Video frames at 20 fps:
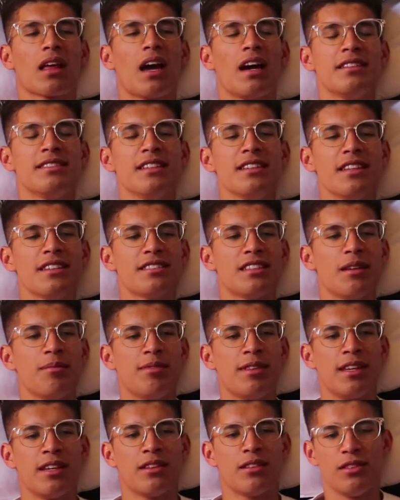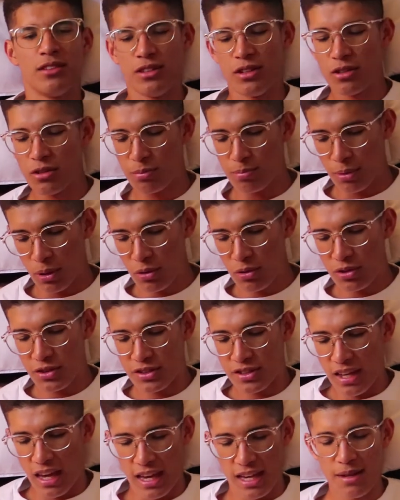I said the same thing. They're
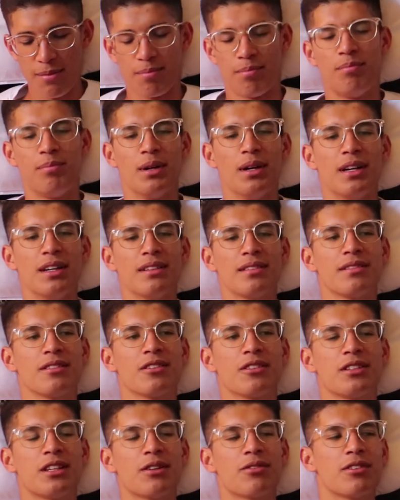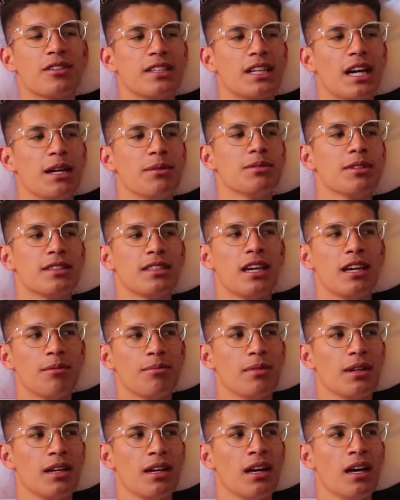both tape, but they're different types of
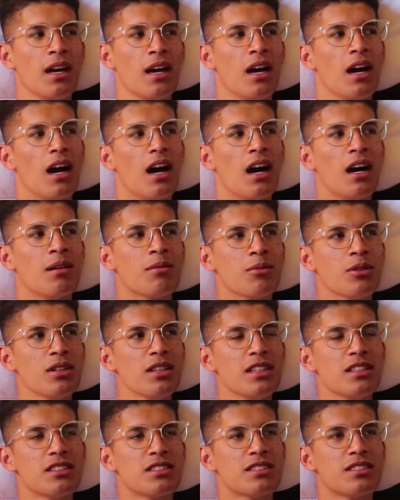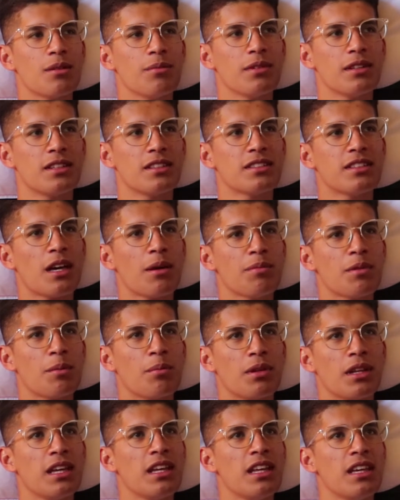tape. Really just something to stop the
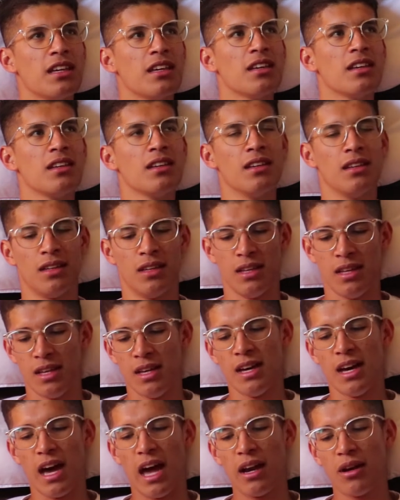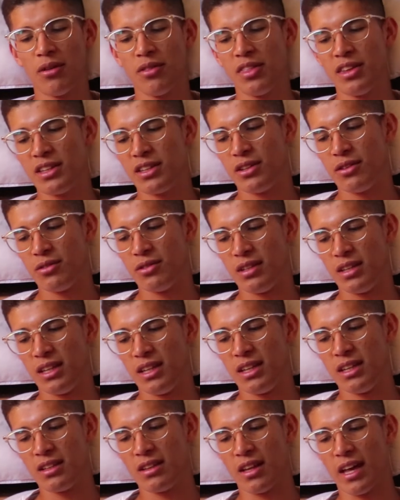bleeding. I don't think you
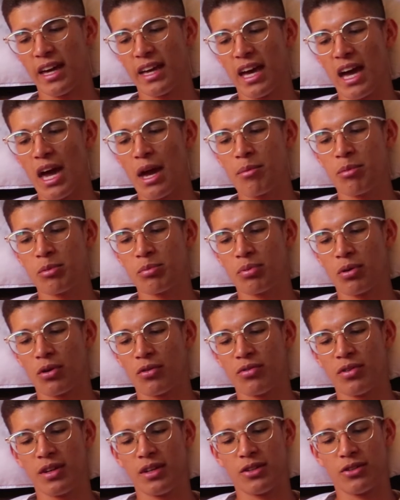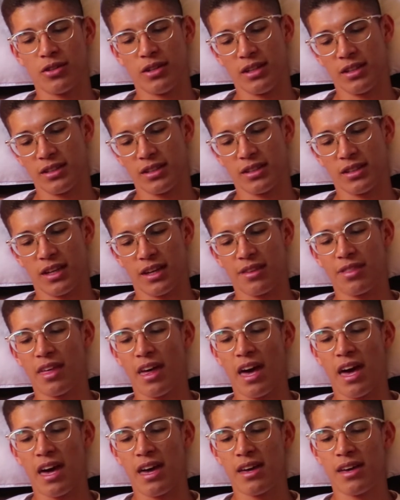need like ibuprofen or anything like
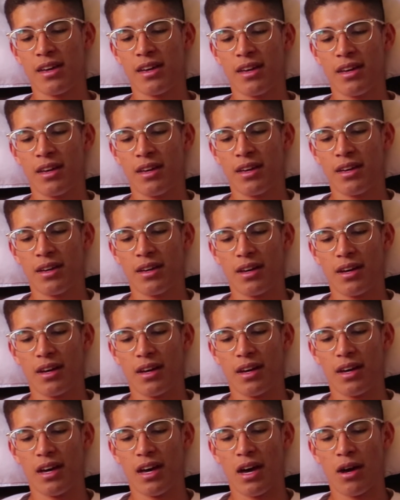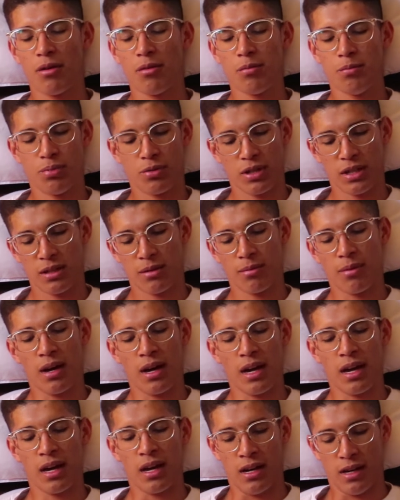that. I'll bring
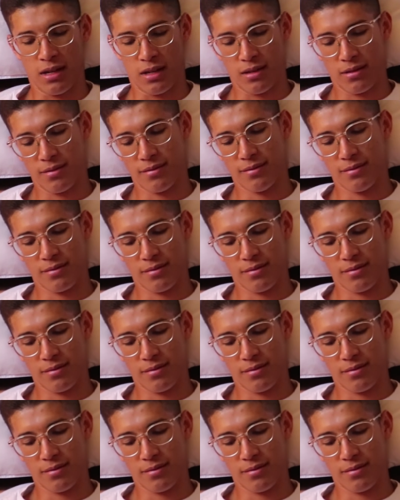my